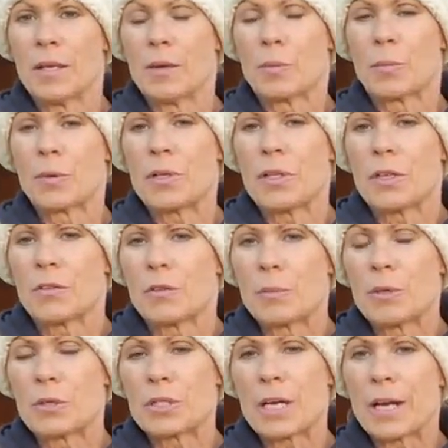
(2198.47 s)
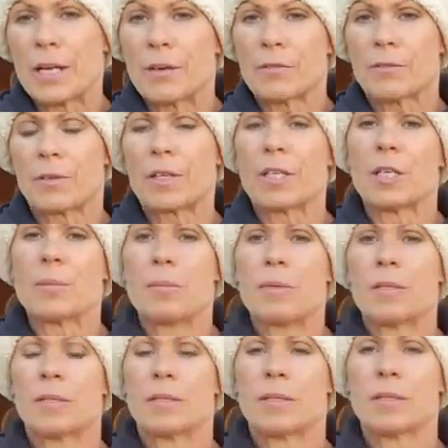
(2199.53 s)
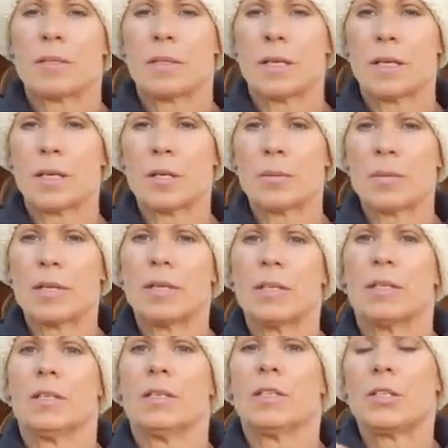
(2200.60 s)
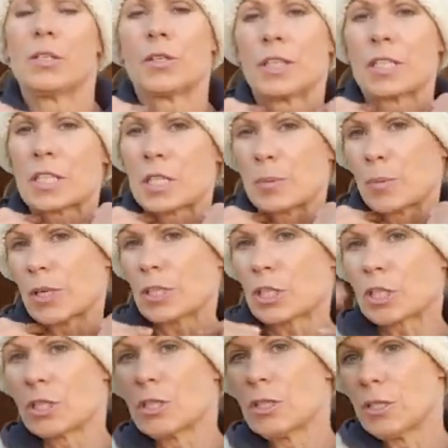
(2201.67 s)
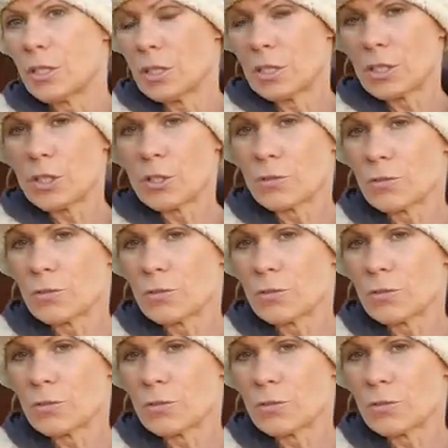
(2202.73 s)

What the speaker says: breathing from your diaphragm, your expression, your